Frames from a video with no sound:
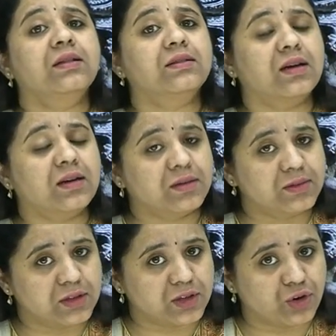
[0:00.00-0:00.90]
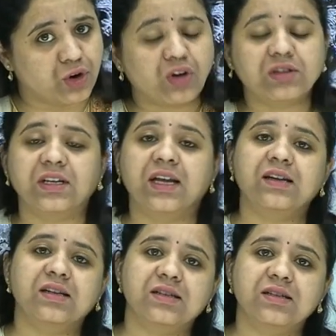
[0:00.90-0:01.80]
The North
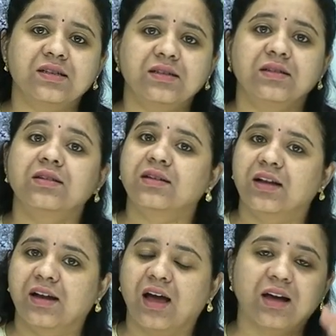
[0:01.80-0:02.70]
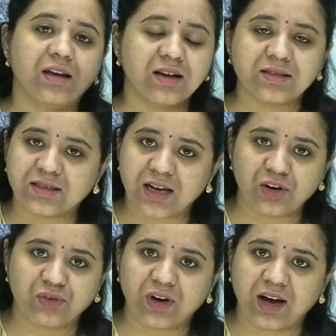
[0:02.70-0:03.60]
Indian Nagara
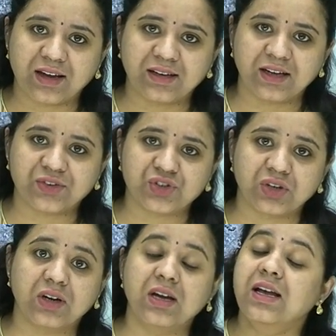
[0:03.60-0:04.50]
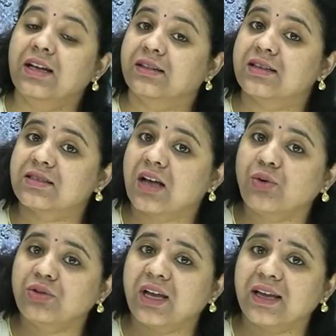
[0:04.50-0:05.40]
style of architecture, the
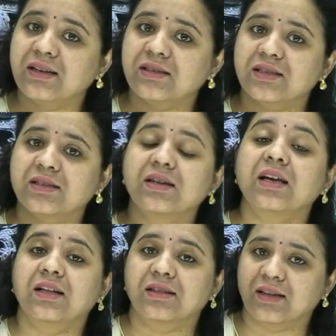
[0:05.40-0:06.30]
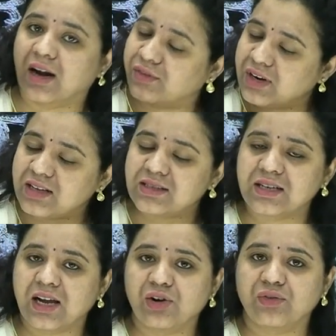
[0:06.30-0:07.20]
South Indian Dravida
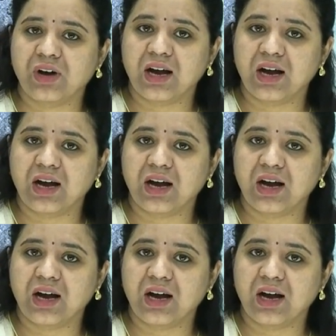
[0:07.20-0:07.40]
style of